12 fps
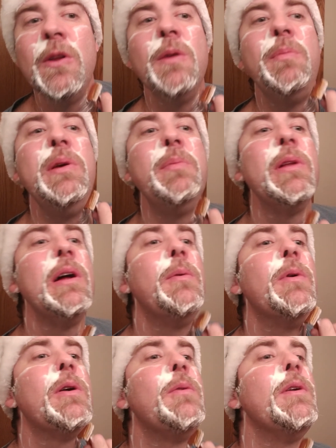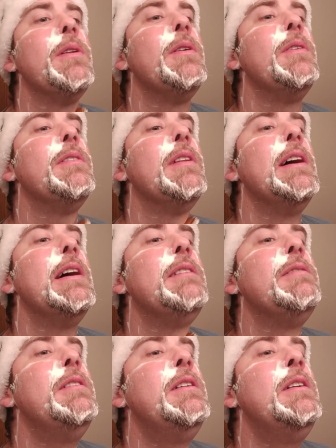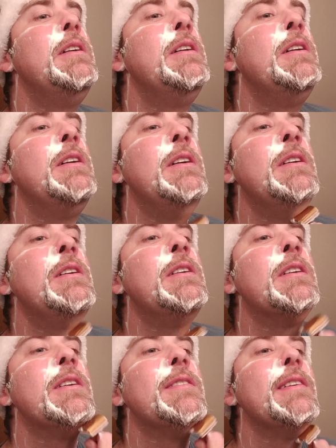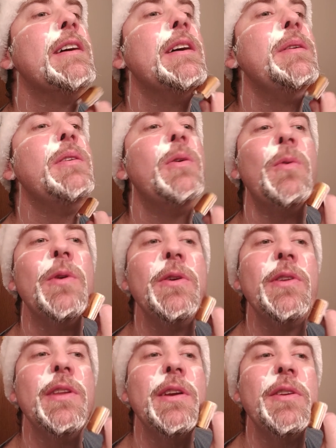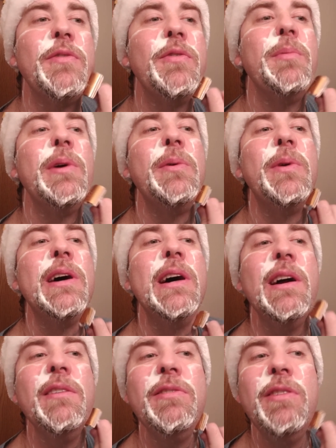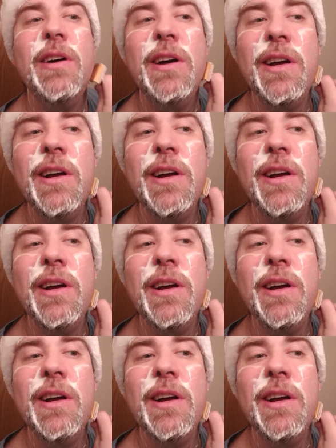The people I work with always laugh because I order things for my wife